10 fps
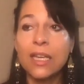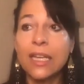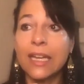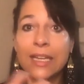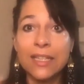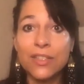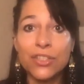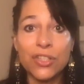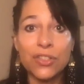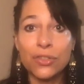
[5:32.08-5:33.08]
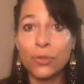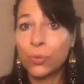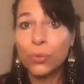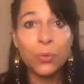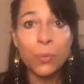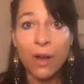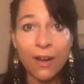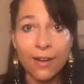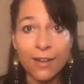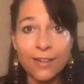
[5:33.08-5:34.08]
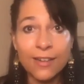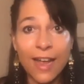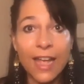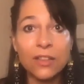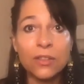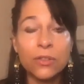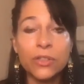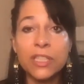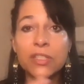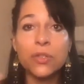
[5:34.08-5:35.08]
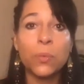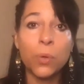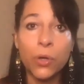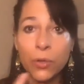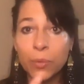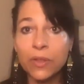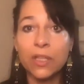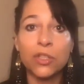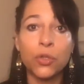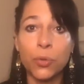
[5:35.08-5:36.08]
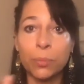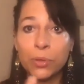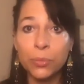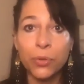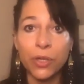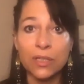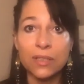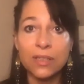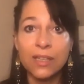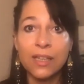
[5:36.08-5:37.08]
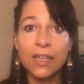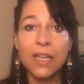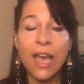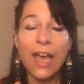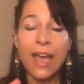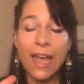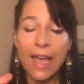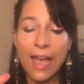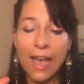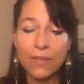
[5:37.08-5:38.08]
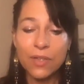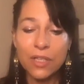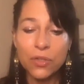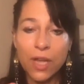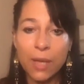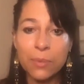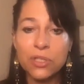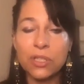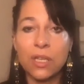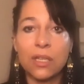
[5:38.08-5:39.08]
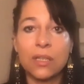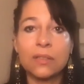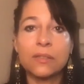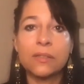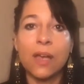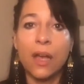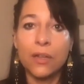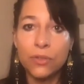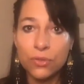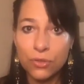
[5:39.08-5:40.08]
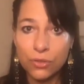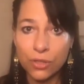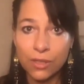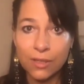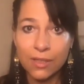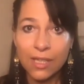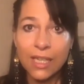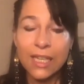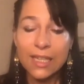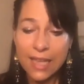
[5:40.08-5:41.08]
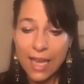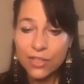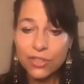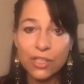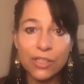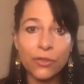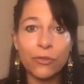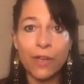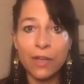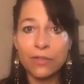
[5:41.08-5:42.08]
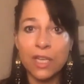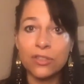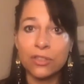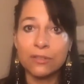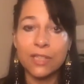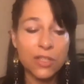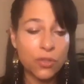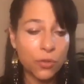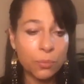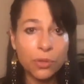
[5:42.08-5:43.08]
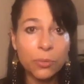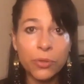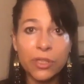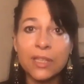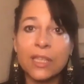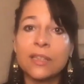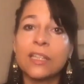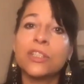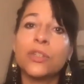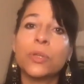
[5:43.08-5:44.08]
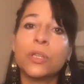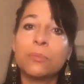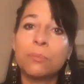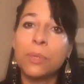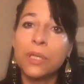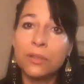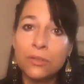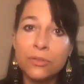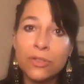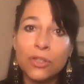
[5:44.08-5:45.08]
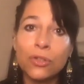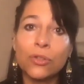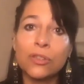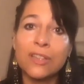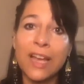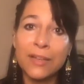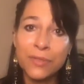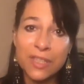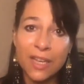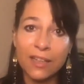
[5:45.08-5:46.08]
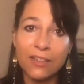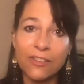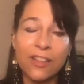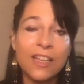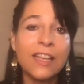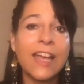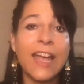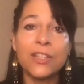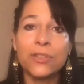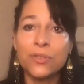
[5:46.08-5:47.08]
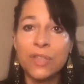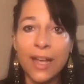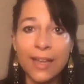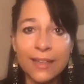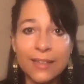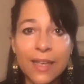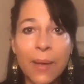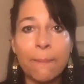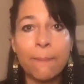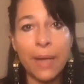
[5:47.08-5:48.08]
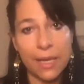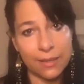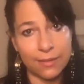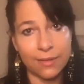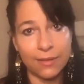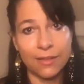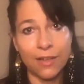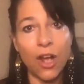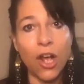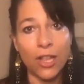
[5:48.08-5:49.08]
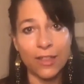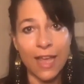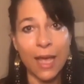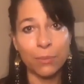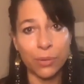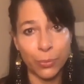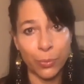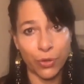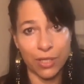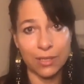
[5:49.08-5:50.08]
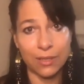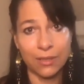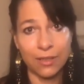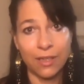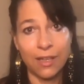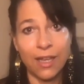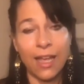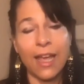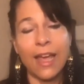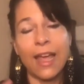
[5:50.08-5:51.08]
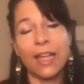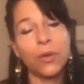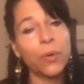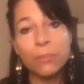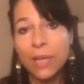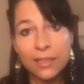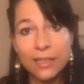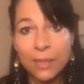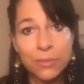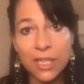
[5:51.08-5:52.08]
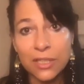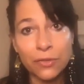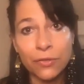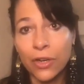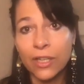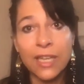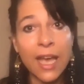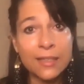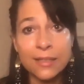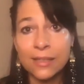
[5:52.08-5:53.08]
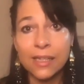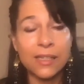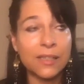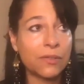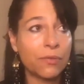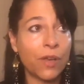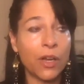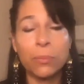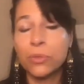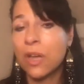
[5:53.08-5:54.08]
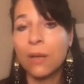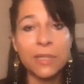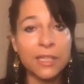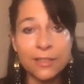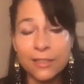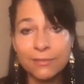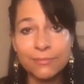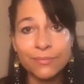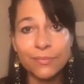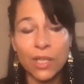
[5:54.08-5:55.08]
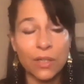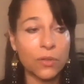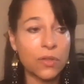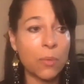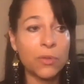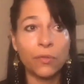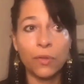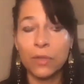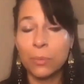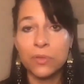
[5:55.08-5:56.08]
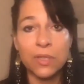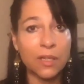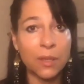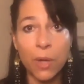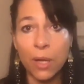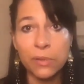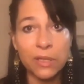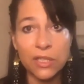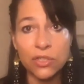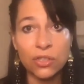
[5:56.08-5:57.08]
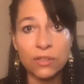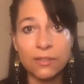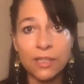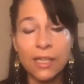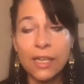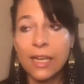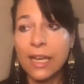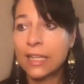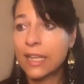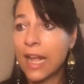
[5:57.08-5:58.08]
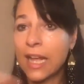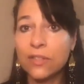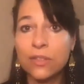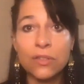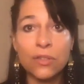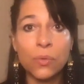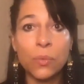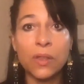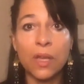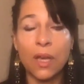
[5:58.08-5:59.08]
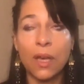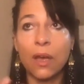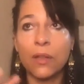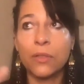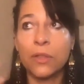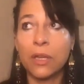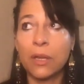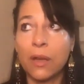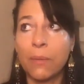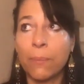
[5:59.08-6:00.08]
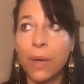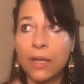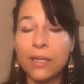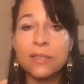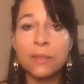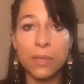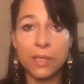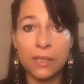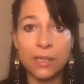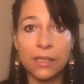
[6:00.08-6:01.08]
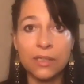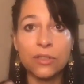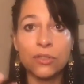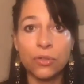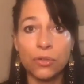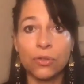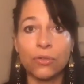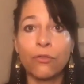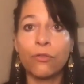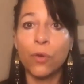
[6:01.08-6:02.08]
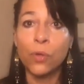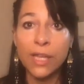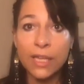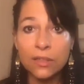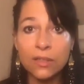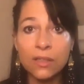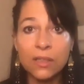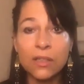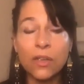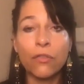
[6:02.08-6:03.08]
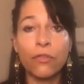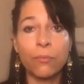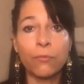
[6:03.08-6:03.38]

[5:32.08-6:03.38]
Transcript: it is just who you are and learning to work within your blueprint. Having your epigenetics understood is actually your foundation. It's your blueprint that then you can build your lifestyle and your diet based on that blueprint. And going back to MTHFR, yes, it is very predominant. You know, it's almost 50% of the population, and it has to do with the body's ability to turn folate from